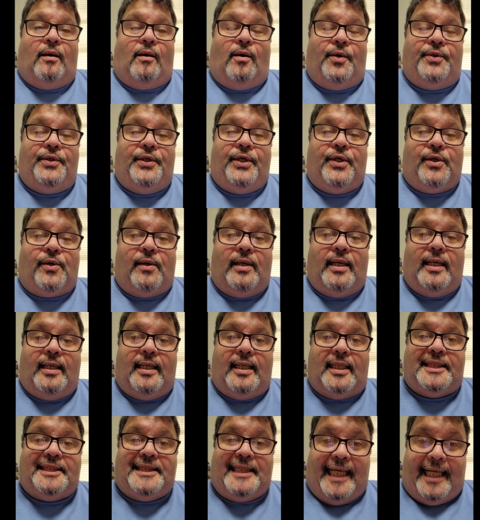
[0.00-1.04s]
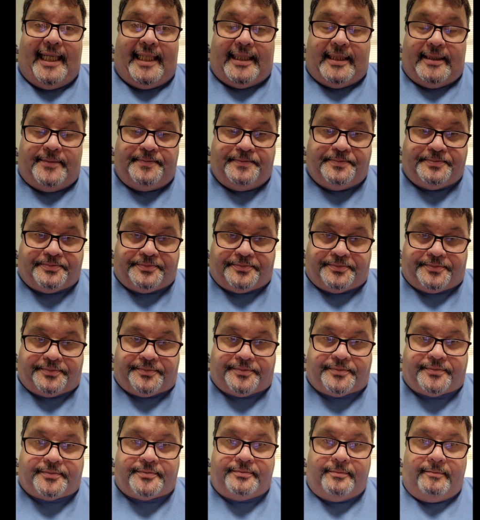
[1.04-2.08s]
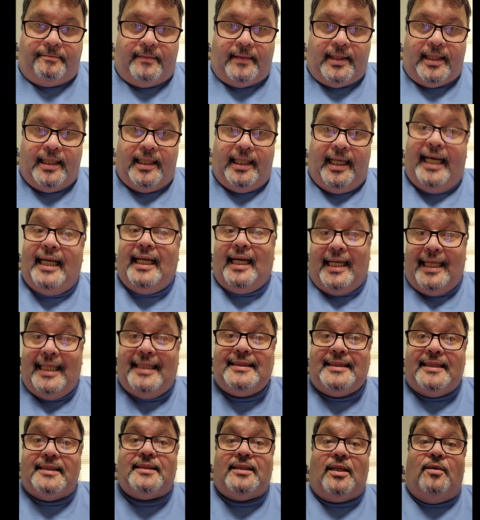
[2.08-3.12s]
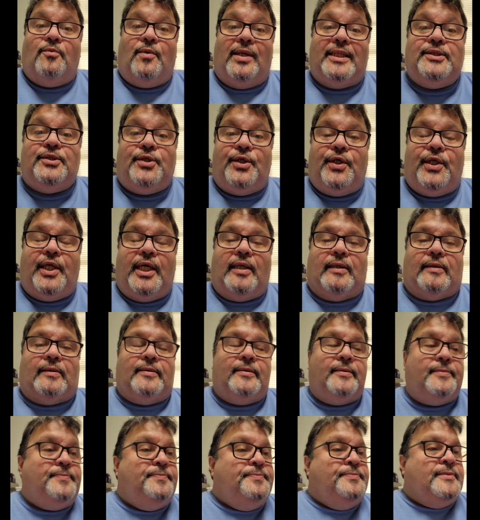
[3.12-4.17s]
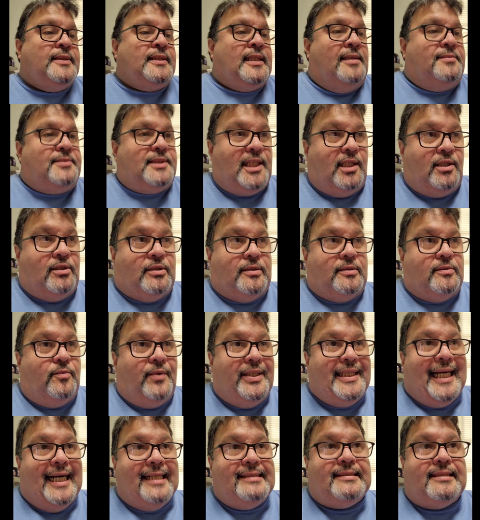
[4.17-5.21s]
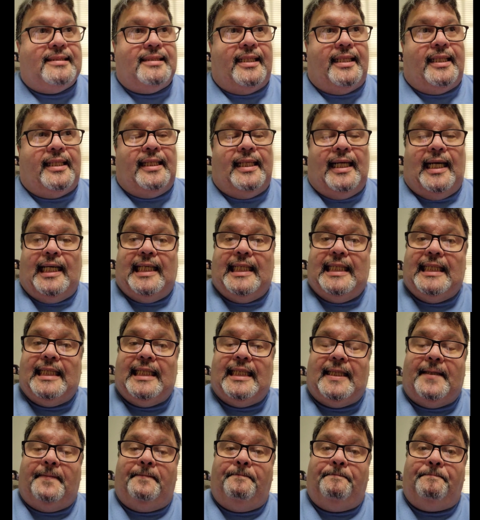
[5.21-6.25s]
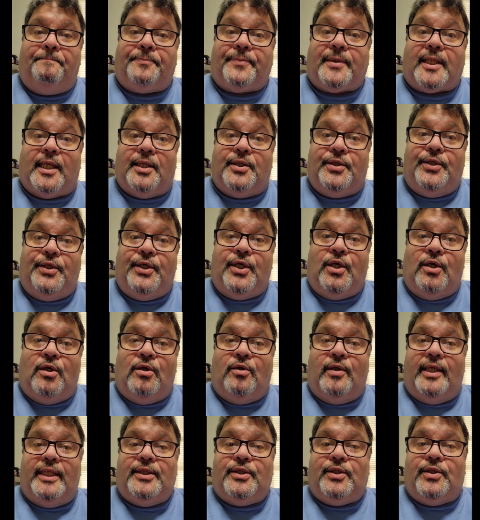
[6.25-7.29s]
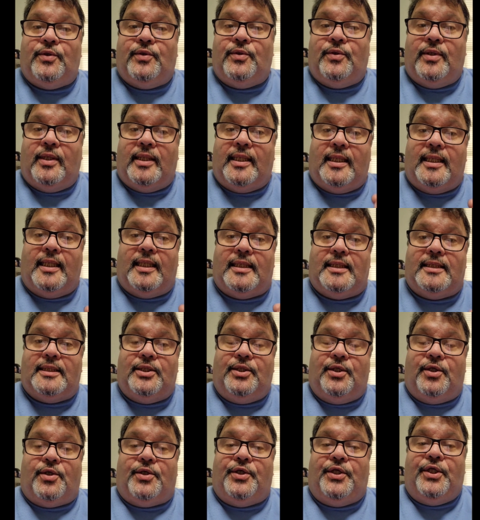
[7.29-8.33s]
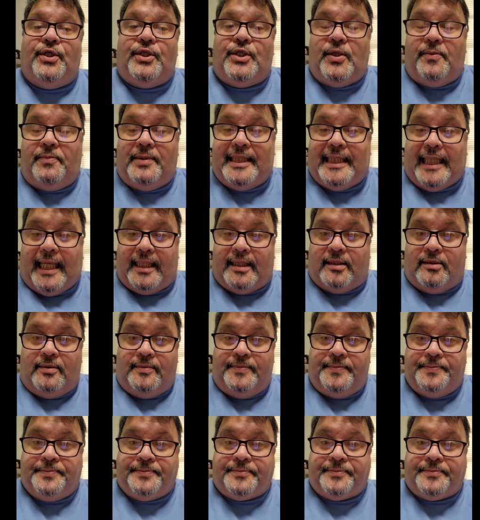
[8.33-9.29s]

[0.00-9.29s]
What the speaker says: on your chat, and at least someone you know. So, with that said, you go into your YouTube channel,